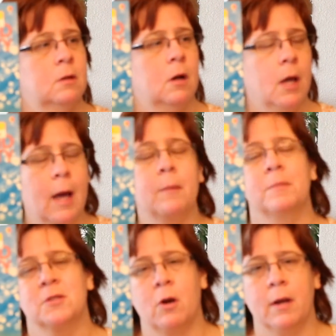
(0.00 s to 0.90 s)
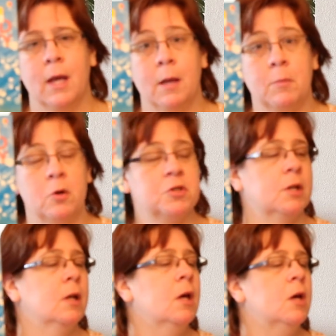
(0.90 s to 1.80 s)
And
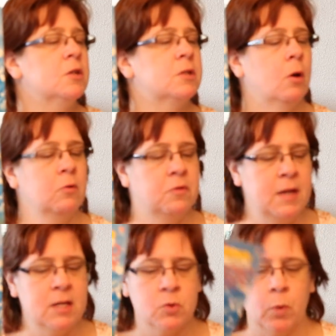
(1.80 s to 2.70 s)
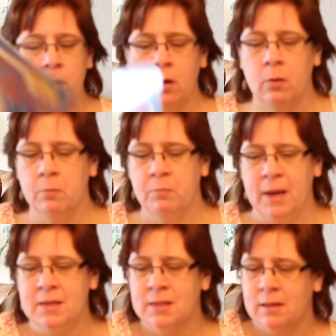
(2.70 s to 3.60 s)
motion. So these will
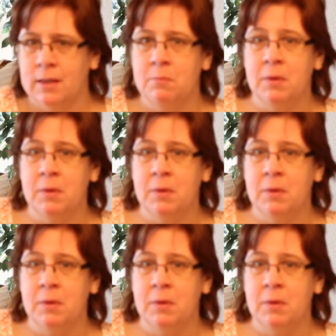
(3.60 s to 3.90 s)
basically